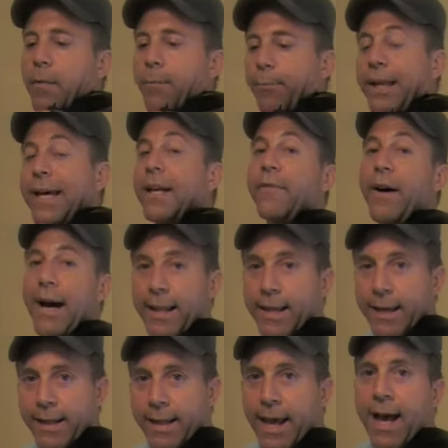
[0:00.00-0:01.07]
playing a
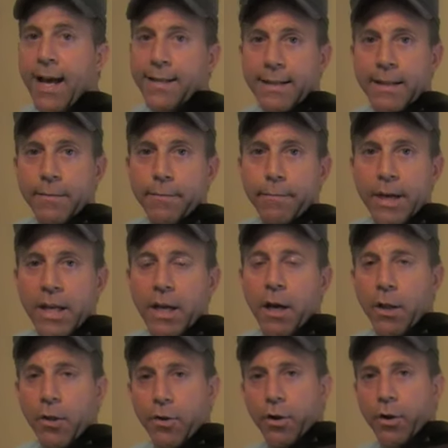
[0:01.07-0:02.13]
violin, as in many
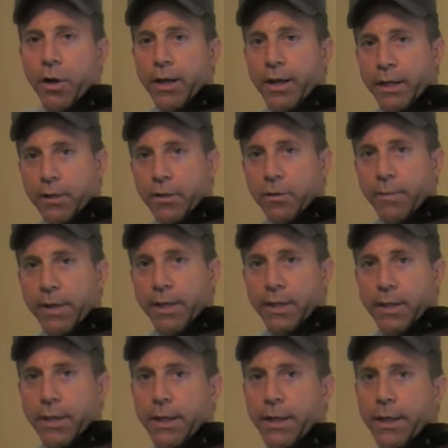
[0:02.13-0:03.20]
other
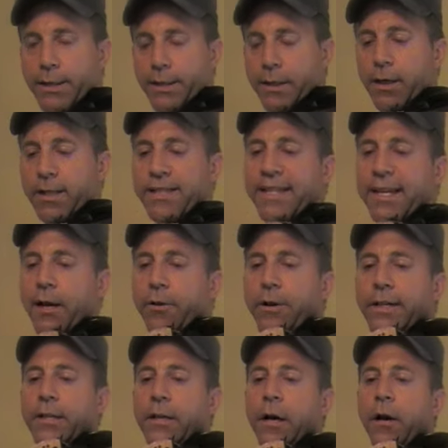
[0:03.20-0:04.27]
instruments, is a
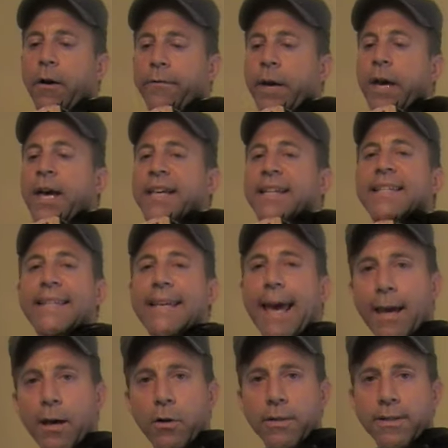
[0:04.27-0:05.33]
series of
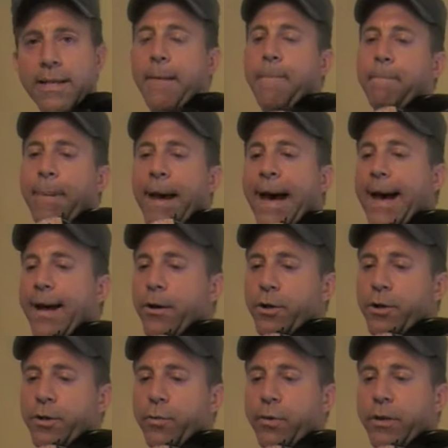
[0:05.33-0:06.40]
scales and
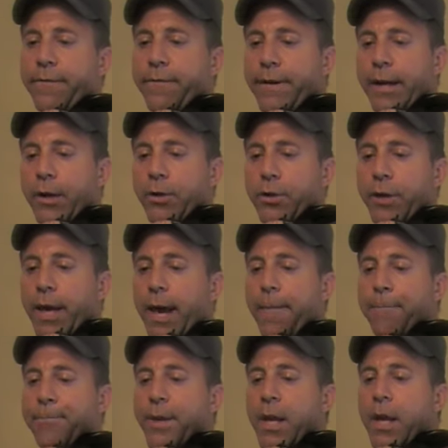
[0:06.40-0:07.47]
patterns with your fingers,
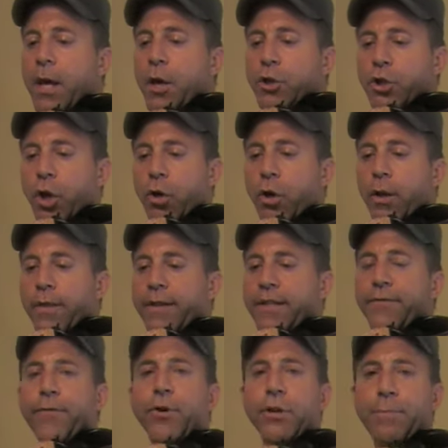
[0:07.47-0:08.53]
okay? So
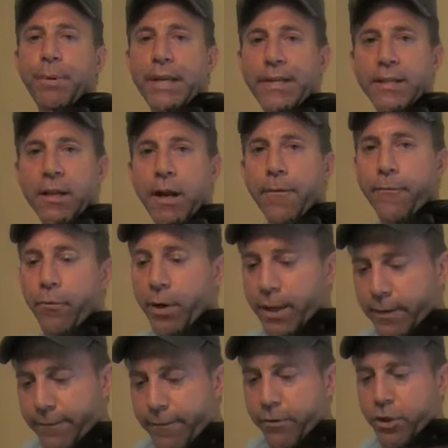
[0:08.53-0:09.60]
this first piece that I've
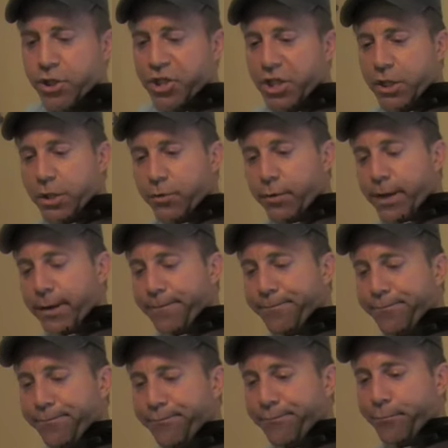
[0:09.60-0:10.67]
written for the G string
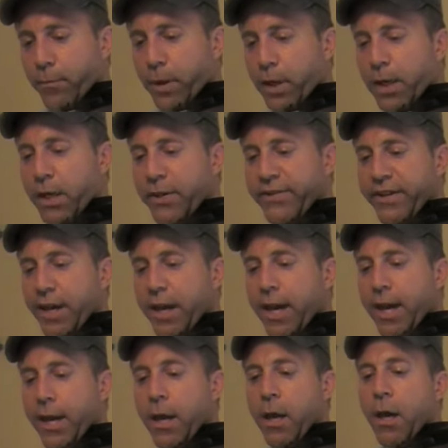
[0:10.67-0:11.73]
is
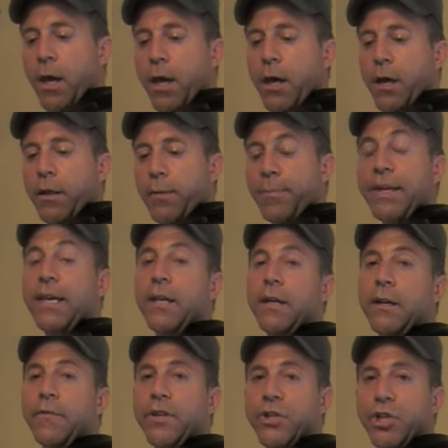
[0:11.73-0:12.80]
the
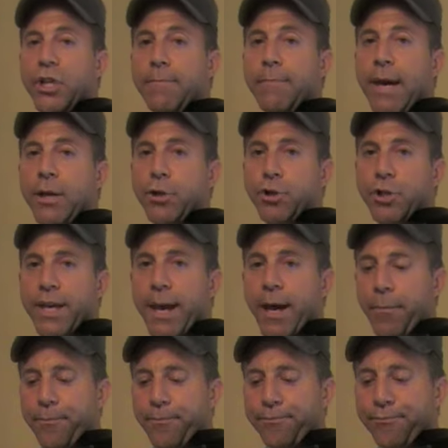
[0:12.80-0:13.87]
beginning of a G major
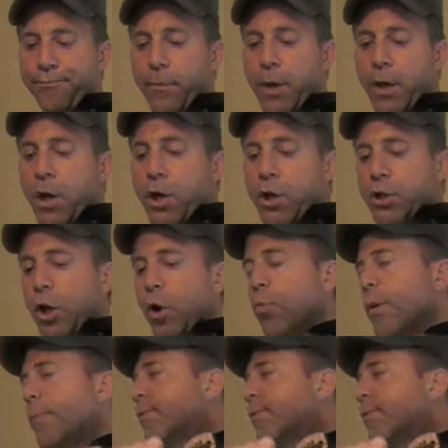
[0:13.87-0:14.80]
scale. So we